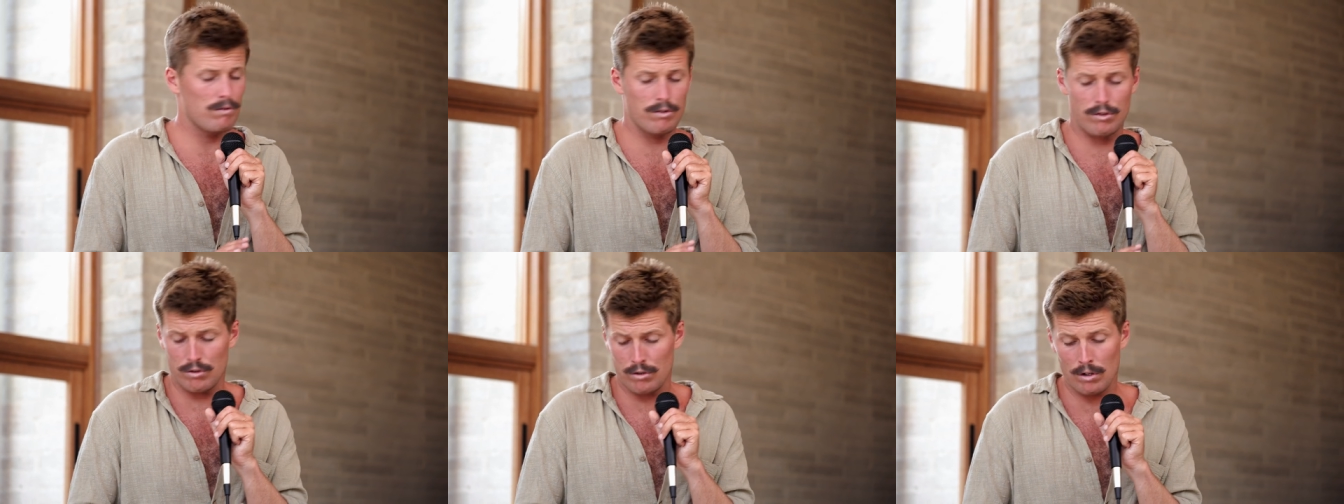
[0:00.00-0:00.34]

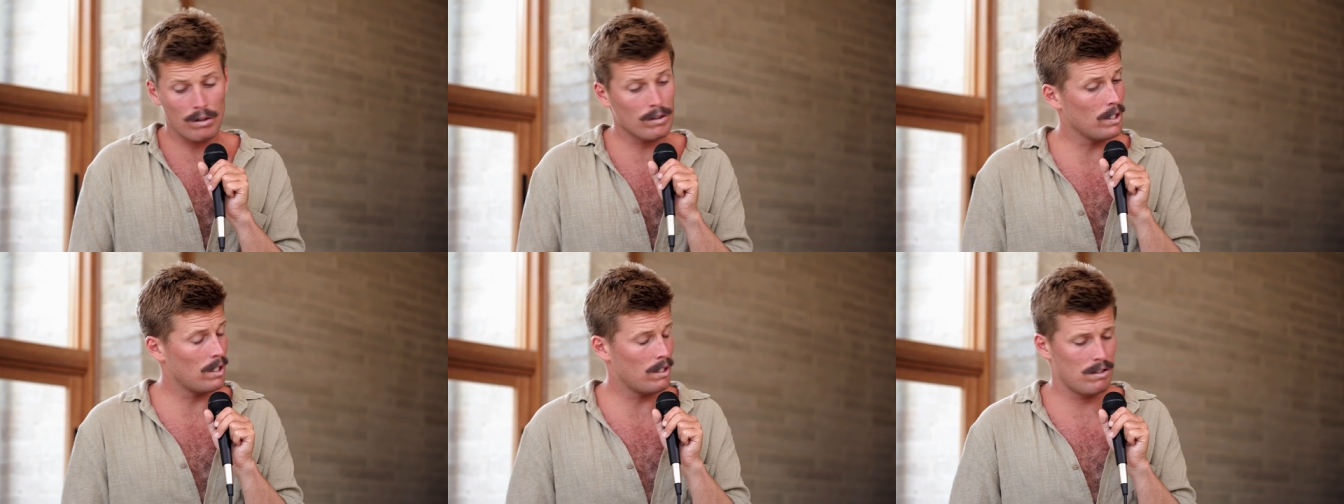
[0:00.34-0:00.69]

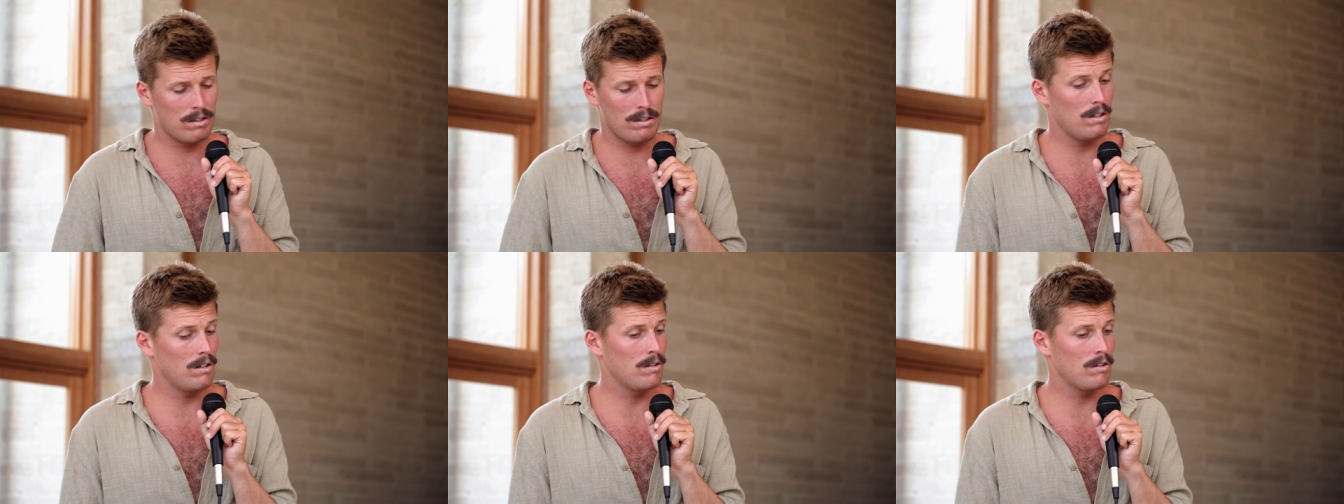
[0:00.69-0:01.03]
strongly
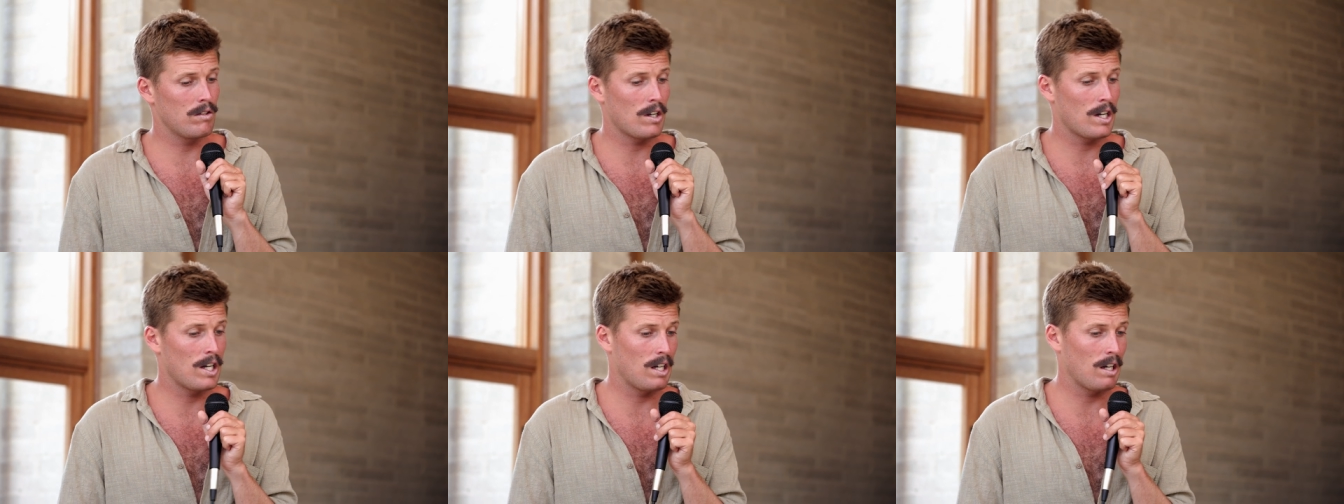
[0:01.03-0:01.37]
considered
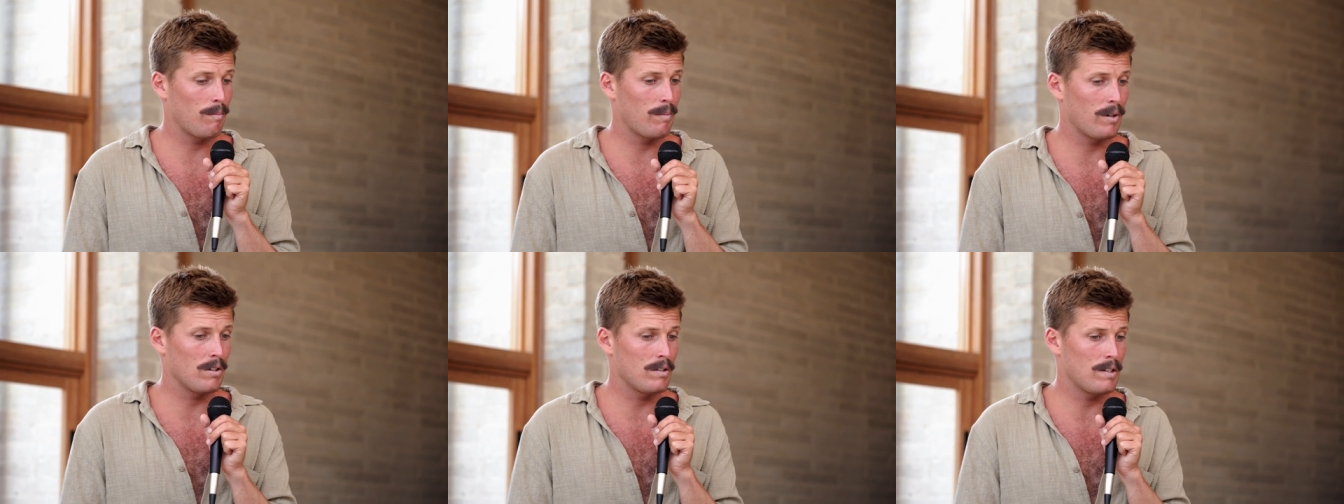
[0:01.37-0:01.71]
signing
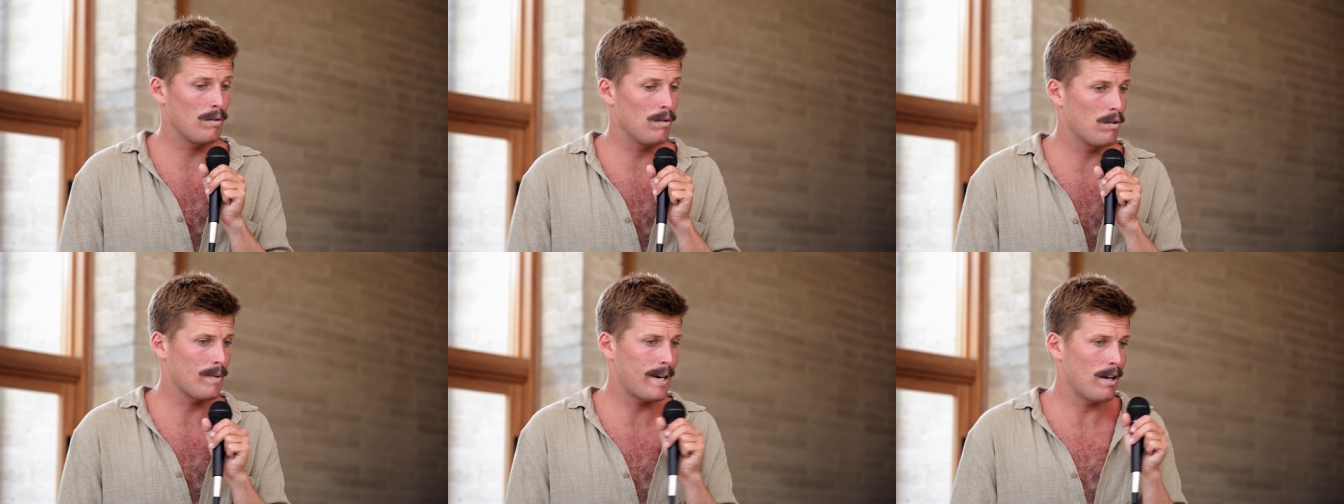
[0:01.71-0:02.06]
because
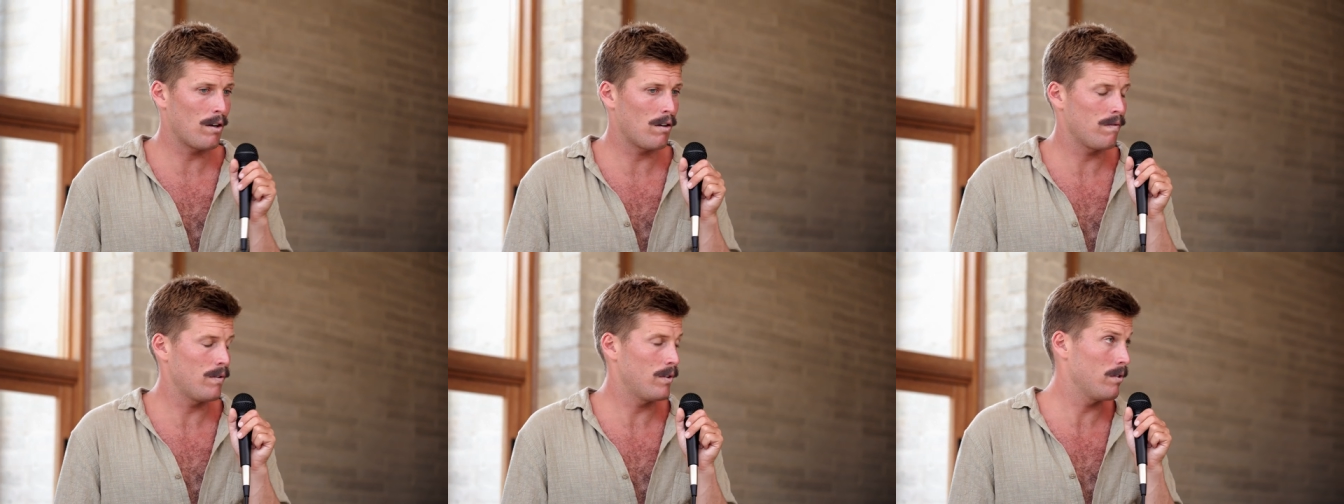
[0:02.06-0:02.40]
there were
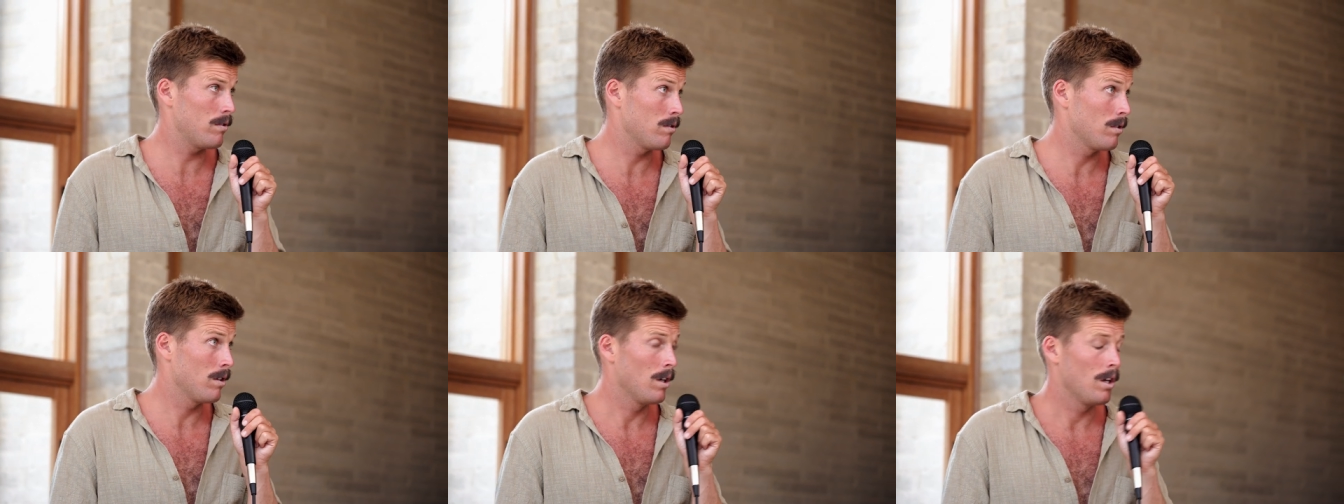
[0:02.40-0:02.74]
great
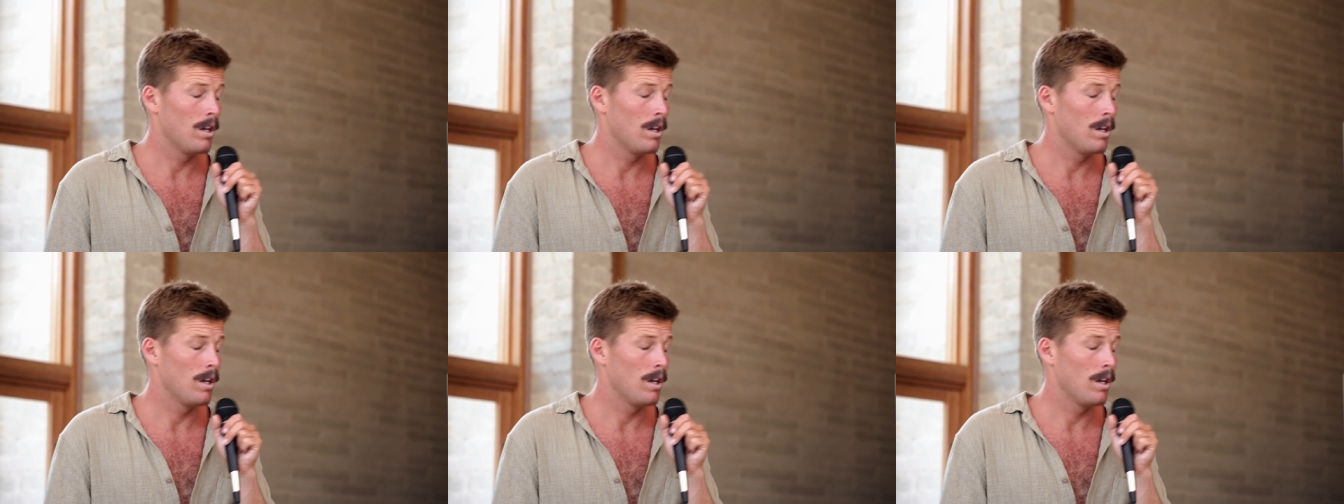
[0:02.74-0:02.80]
offers,